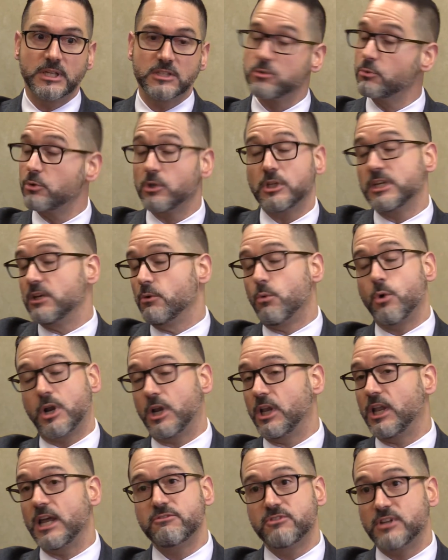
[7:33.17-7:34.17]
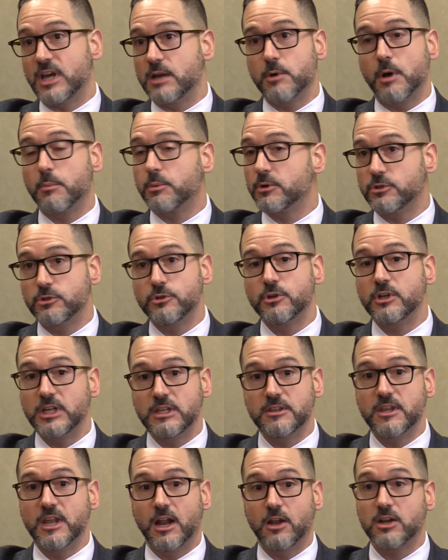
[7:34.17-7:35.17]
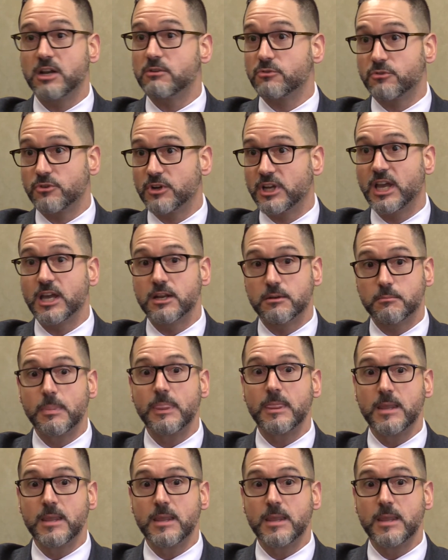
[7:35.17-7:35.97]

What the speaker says: it's really a one-in-a-lifetime opportunity that I'll never forget.